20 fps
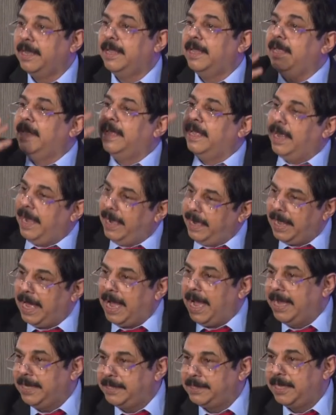rate and
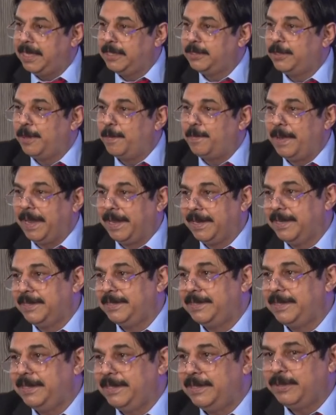high chance of
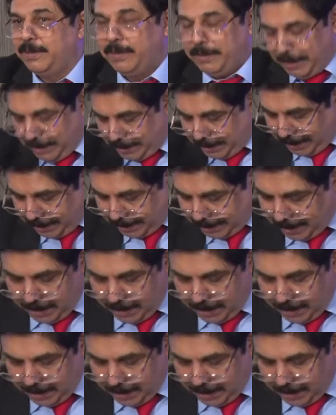pregnancy. So this